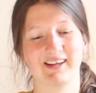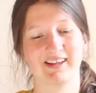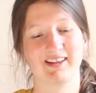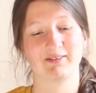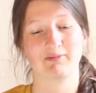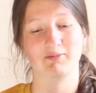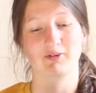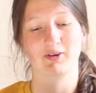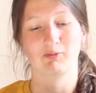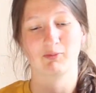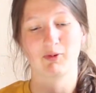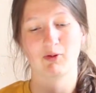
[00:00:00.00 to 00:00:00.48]

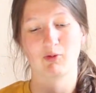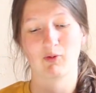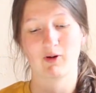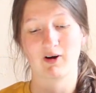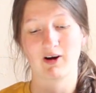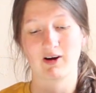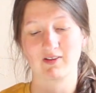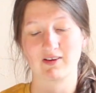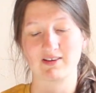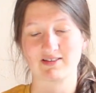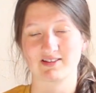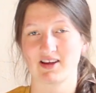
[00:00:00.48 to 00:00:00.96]
I'm going to be
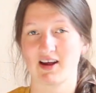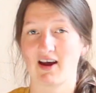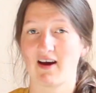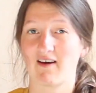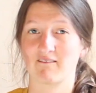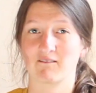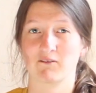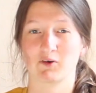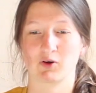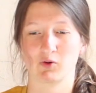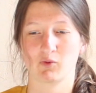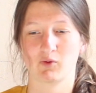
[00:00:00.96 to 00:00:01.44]
wearing these
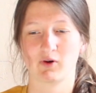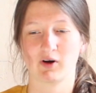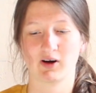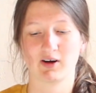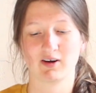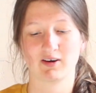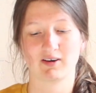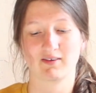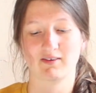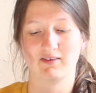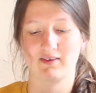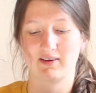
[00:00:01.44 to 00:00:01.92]

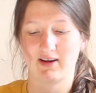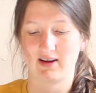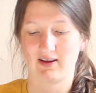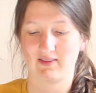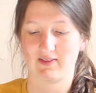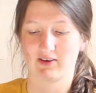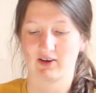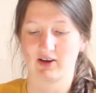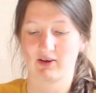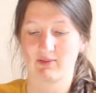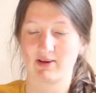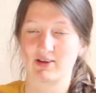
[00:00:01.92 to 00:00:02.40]
everywhere and
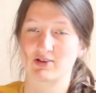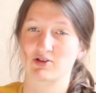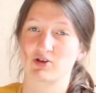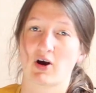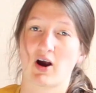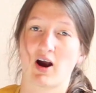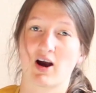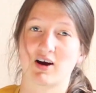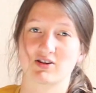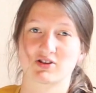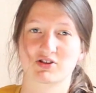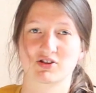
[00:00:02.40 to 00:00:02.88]
they're going to be
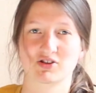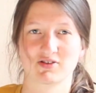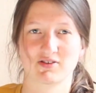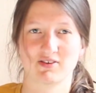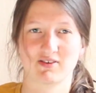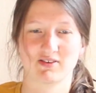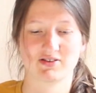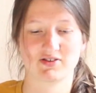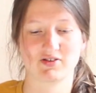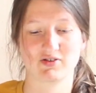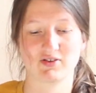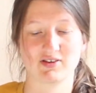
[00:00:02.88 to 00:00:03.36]
trash
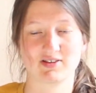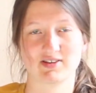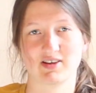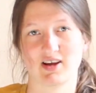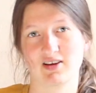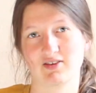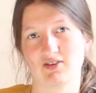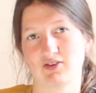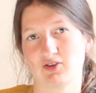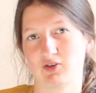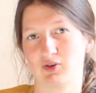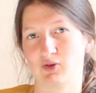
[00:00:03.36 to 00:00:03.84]
as soon as I
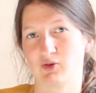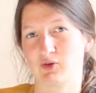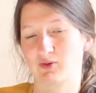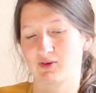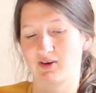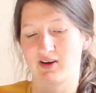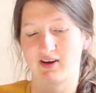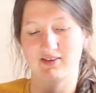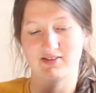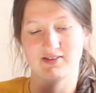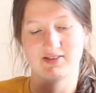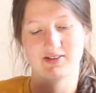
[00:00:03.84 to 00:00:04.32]
do
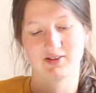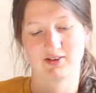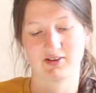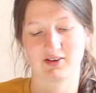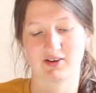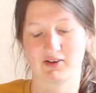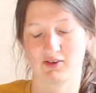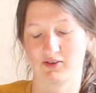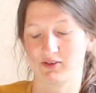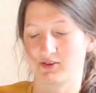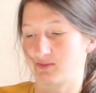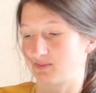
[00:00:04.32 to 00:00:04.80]
because, you know.